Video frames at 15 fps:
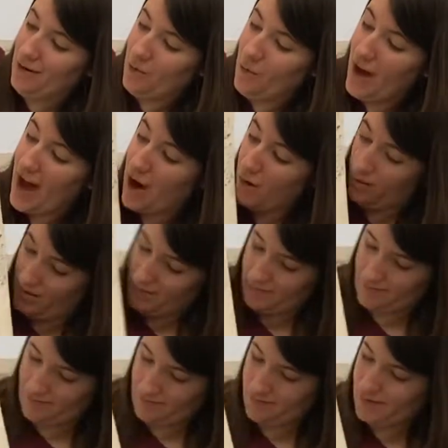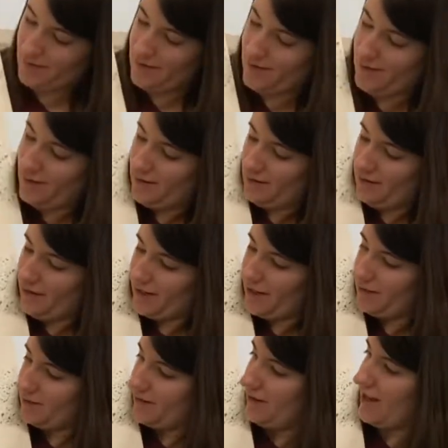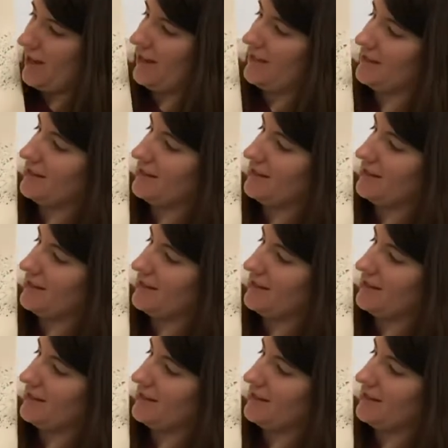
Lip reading: Wow, look how tall that is.